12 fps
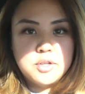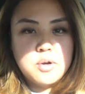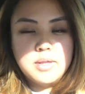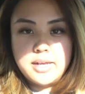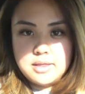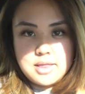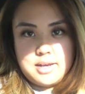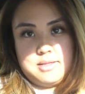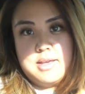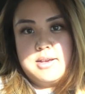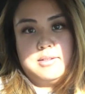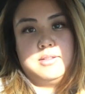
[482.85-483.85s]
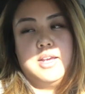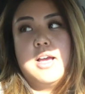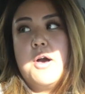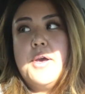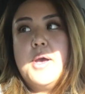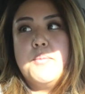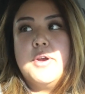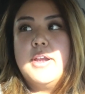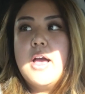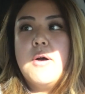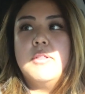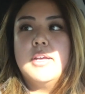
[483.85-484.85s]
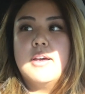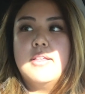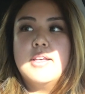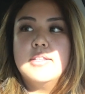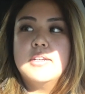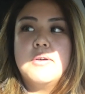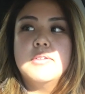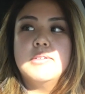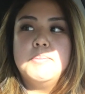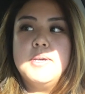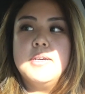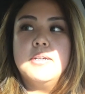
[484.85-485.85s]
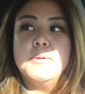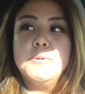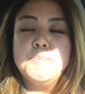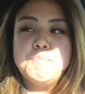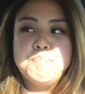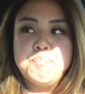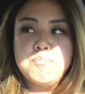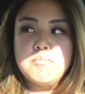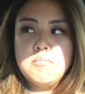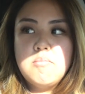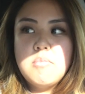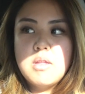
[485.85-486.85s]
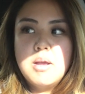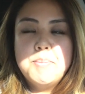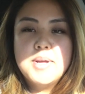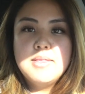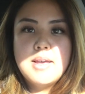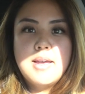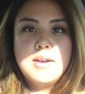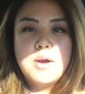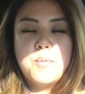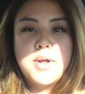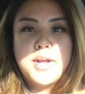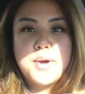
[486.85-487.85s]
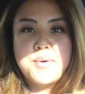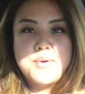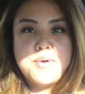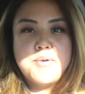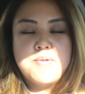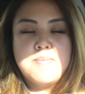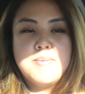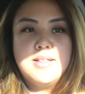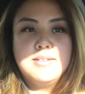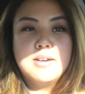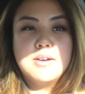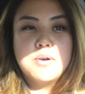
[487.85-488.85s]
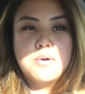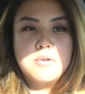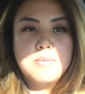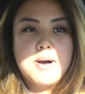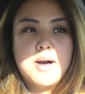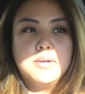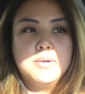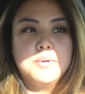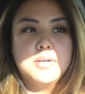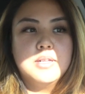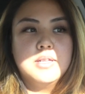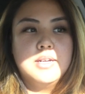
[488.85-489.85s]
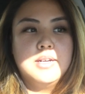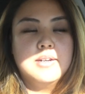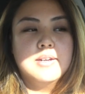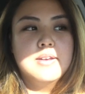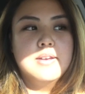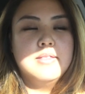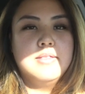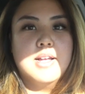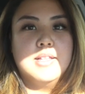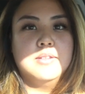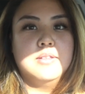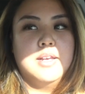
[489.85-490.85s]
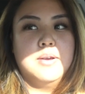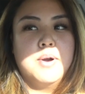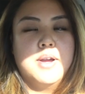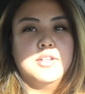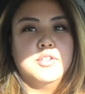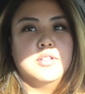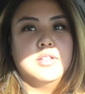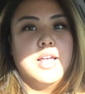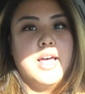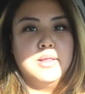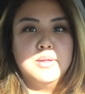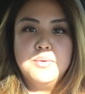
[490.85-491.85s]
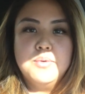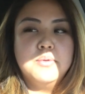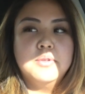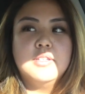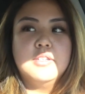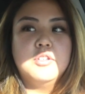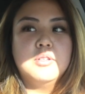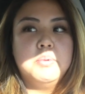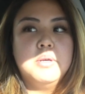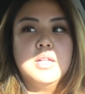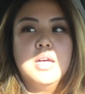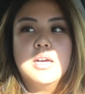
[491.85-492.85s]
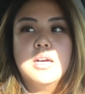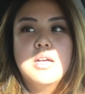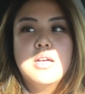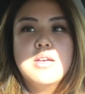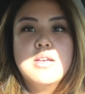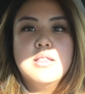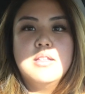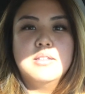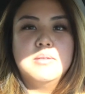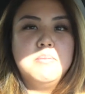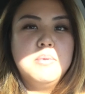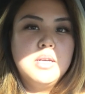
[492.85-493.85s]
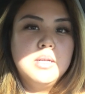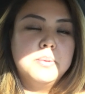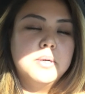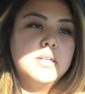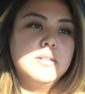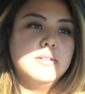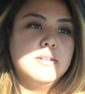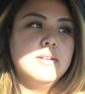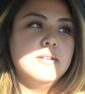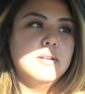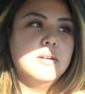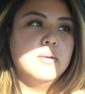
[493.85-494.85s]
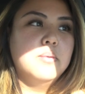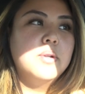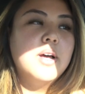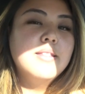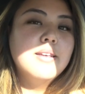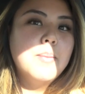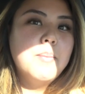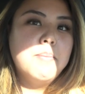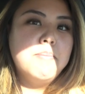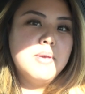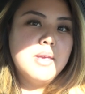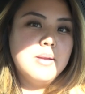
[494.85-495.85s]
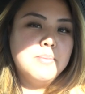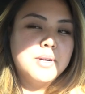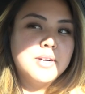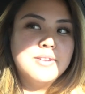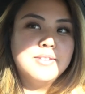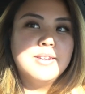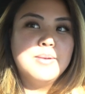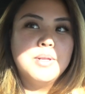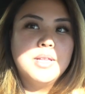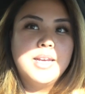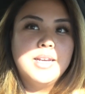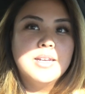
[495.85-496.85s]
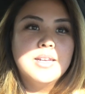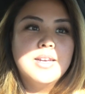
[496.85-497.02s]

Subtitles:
know, like this, like how I am right now, like that's how I'll speak. But then when I go home, it's like a Coke bottle where like, that's like where I can just let loose and just be like this mean person. Not that I'm a mean person, but like,